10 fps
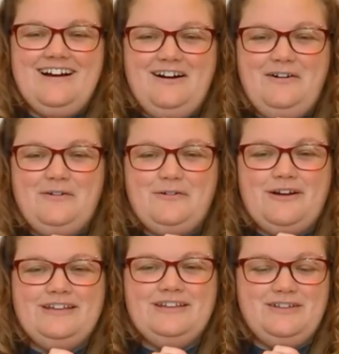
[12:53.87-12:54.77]
All
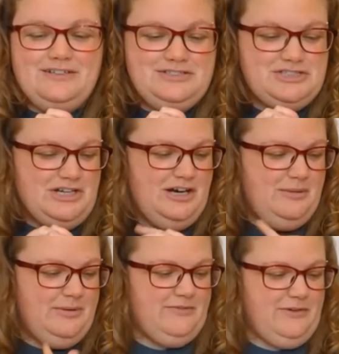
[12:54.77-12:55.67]
right, good
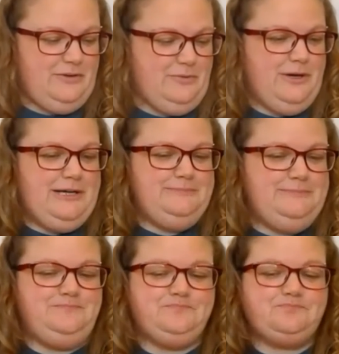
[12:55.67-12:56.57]
job,
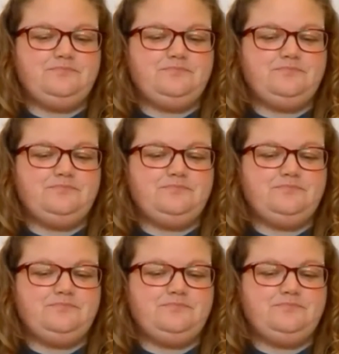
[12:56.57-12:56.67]
everyone.